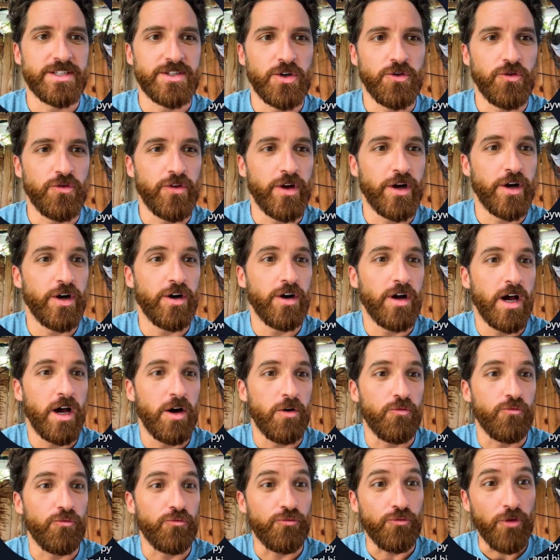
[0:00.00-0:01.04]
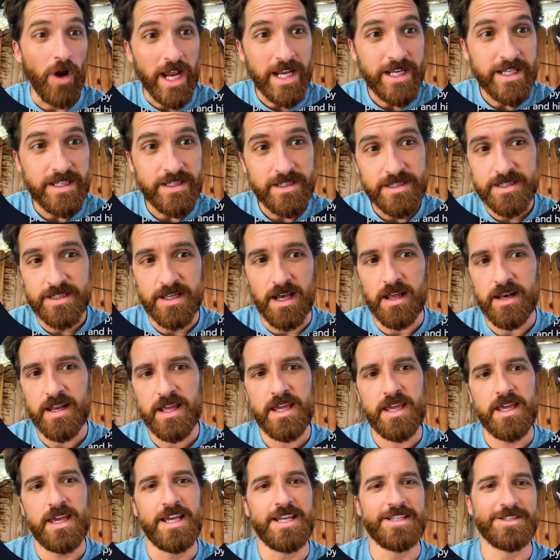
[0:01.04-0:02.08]
So their Write
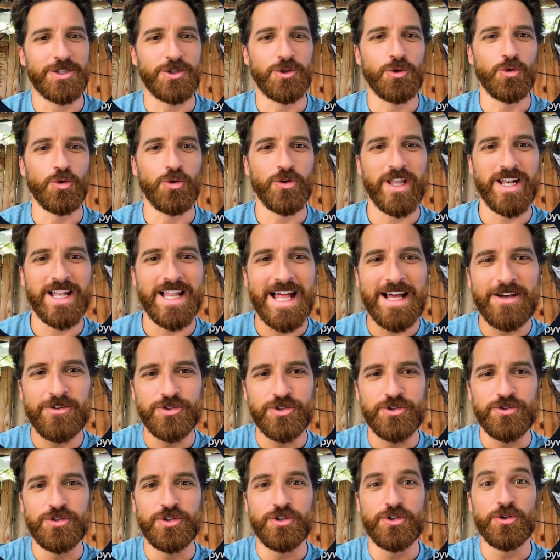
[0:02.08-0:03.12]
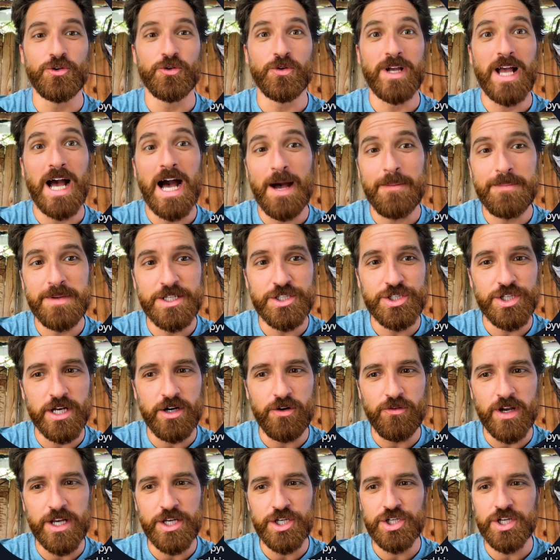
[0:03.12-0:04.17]
Sonic is a tool that allows you to do copy
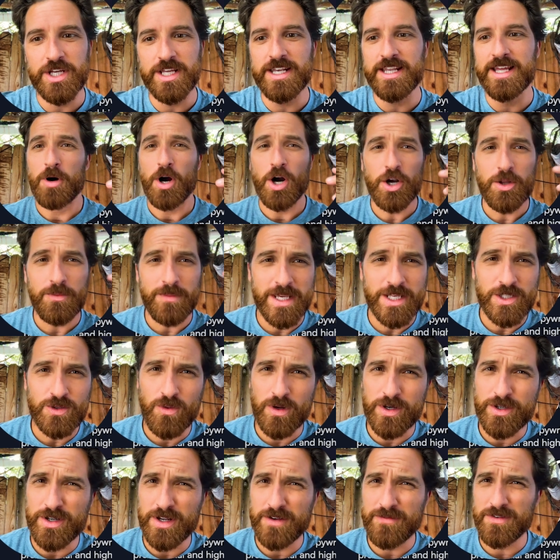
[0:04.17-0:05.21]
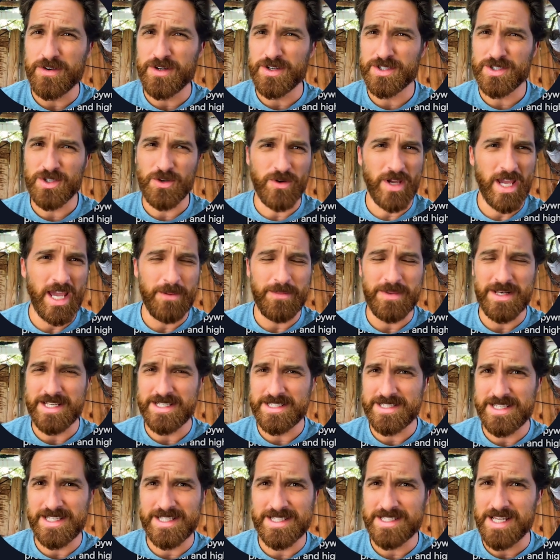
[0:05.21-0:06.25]
generation. Part of me's wondered at first, okay, but
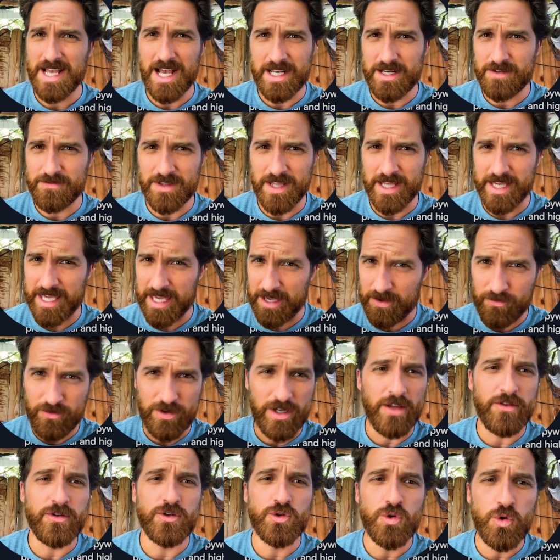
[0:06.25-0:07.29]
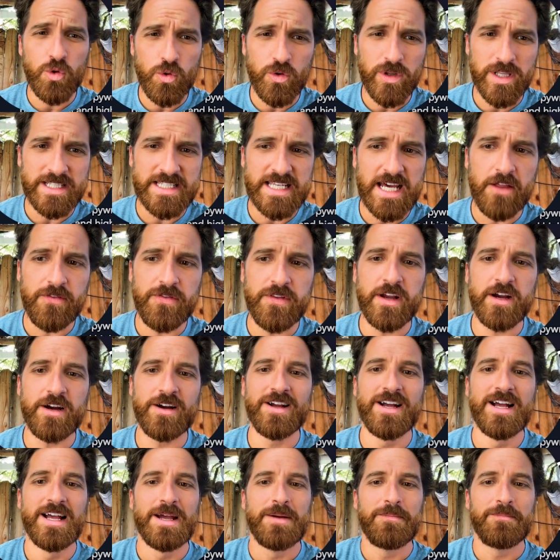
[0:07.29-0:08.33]
isn't this kind of like every other tool that's out
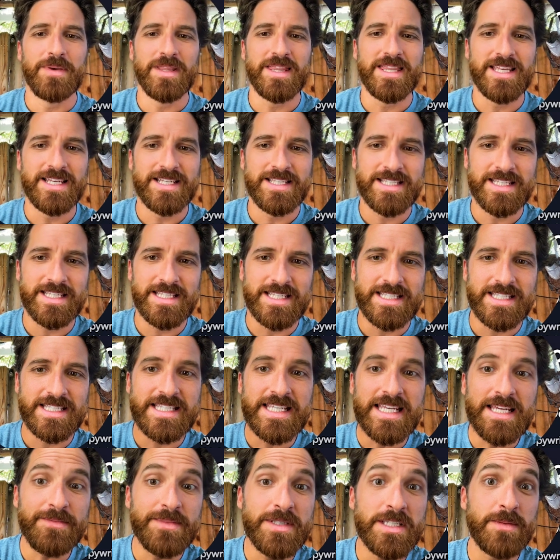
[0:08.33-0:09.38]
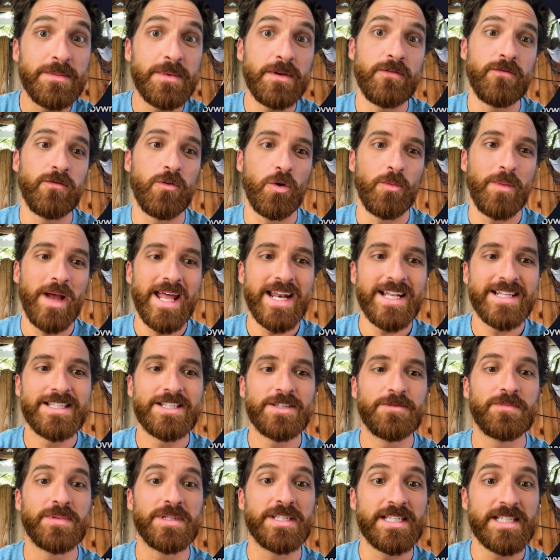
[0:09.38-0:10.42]
there? But this seems to be formatted
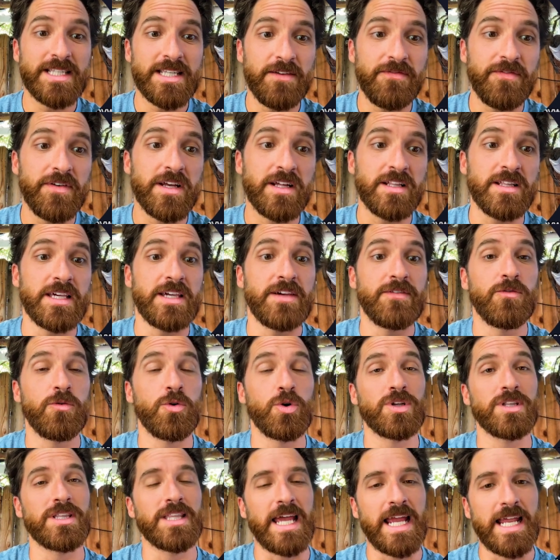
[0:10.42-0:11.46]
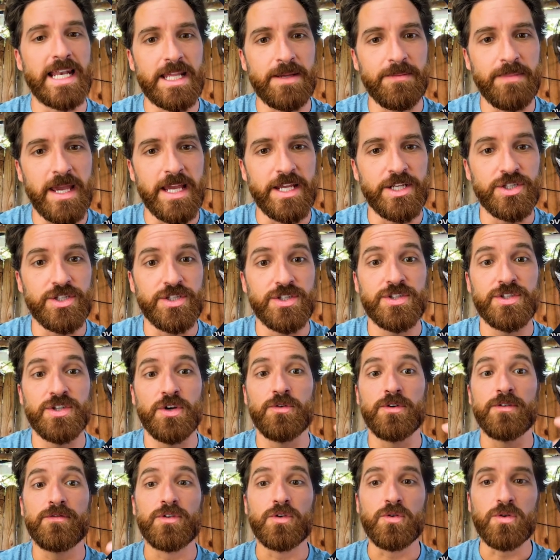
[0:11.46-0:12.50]
specifically for landing pages.
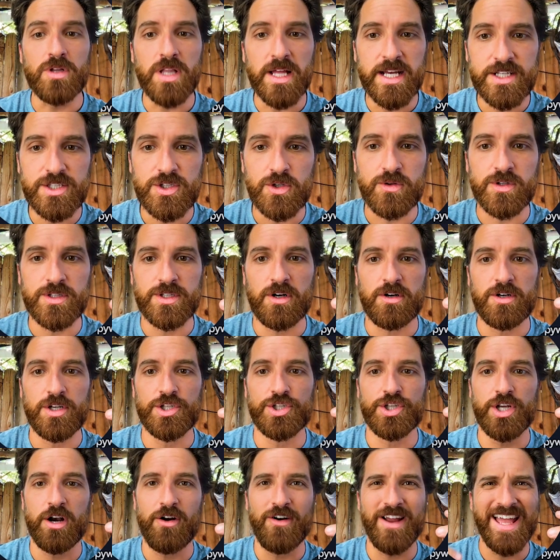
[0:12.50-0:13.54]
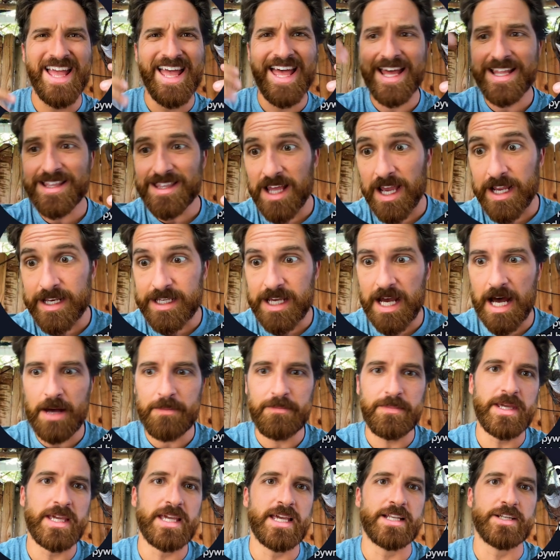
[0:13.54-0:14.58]
So in a few clicks, you can start to generate headline
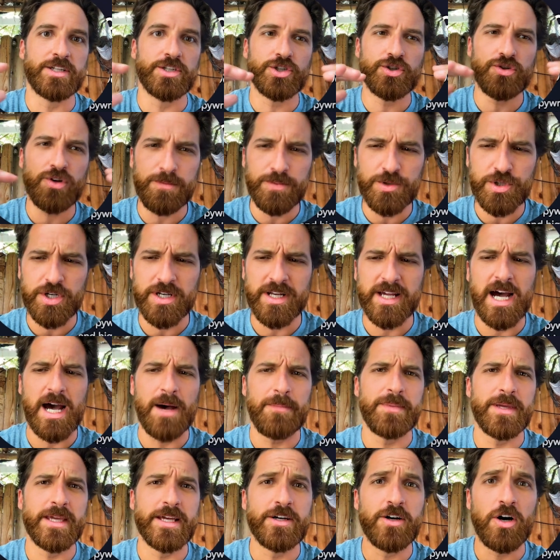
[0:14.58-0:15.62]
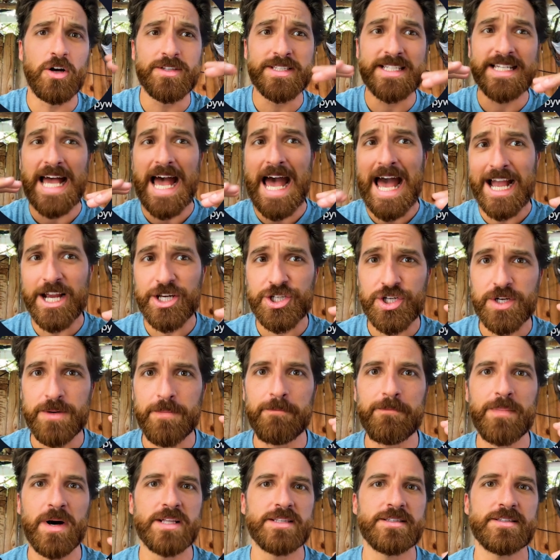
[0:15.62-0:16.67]
copy and description copy, call to action
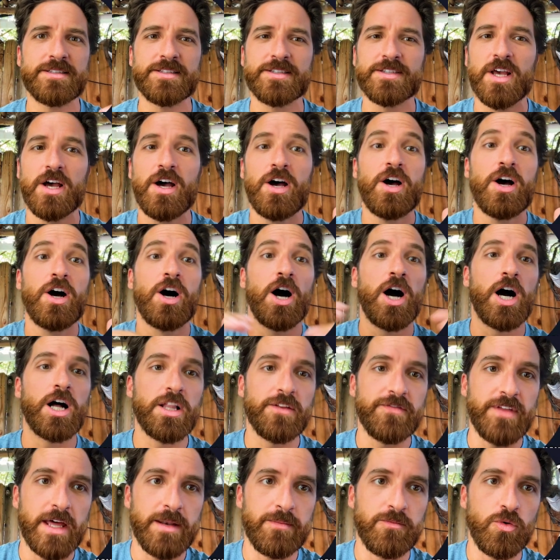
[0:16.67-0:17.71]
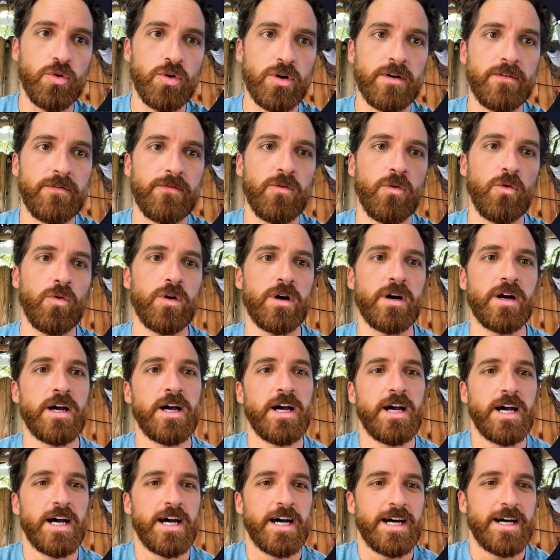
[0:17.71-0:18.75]
buttons, all of that and more for
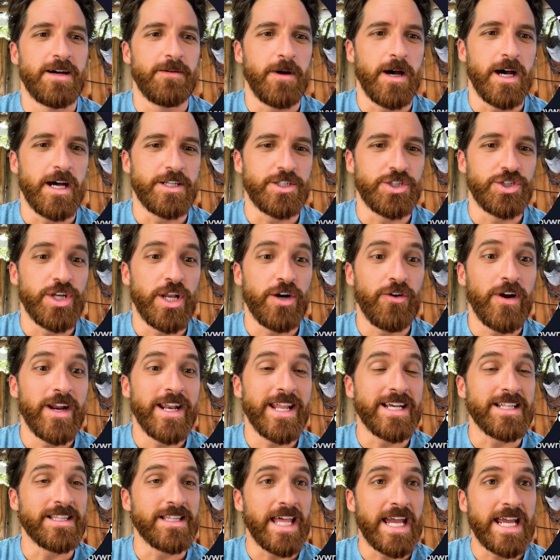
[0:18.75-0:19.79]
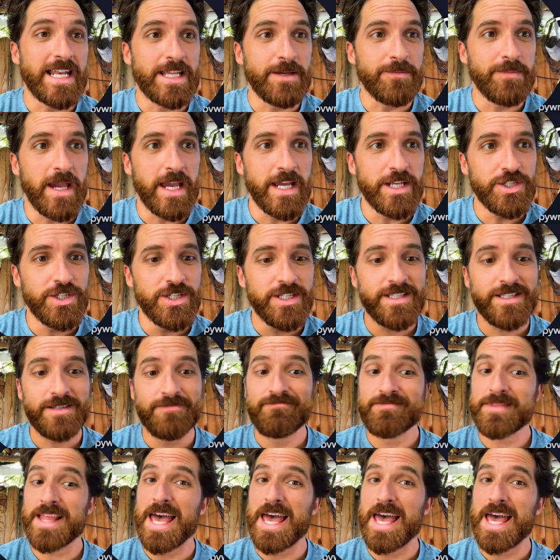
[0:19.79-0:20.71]
generating landing pages.